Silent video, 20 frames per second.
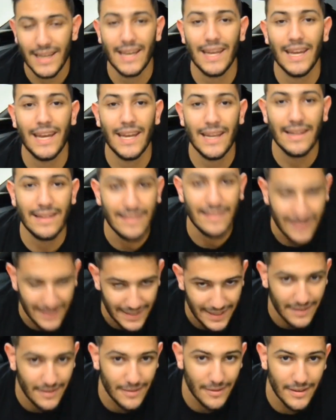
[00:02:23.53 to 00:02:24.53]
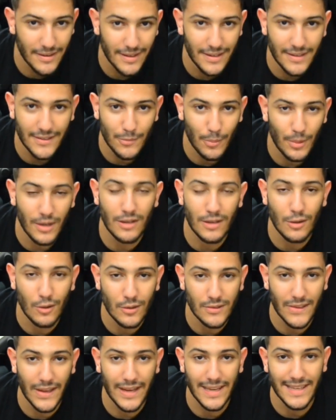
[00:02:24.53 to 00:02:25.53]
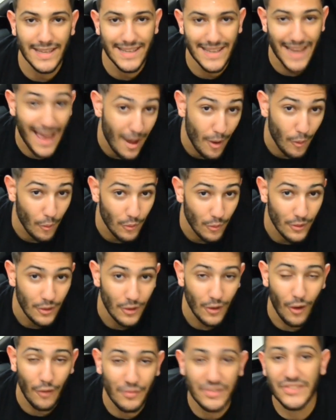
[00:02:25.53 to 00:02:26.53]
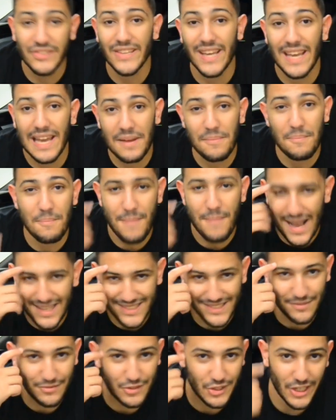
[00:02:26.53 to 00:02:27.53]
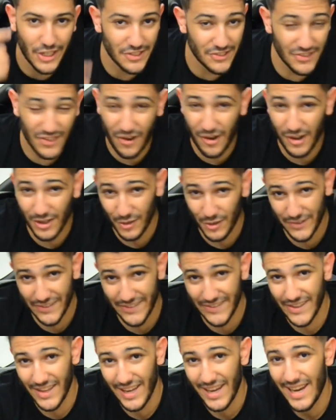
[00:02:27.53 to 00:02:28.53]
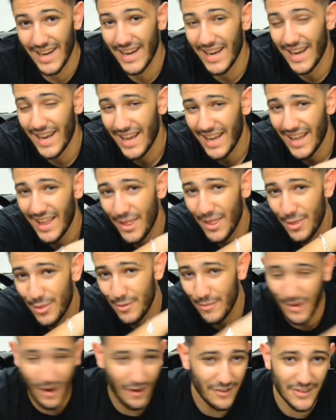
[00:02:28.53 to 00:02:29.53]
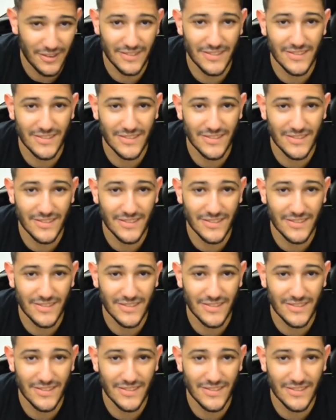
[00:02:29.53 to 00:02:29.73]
And here is what it looks like now. Obviously a massive change. The car looks 360%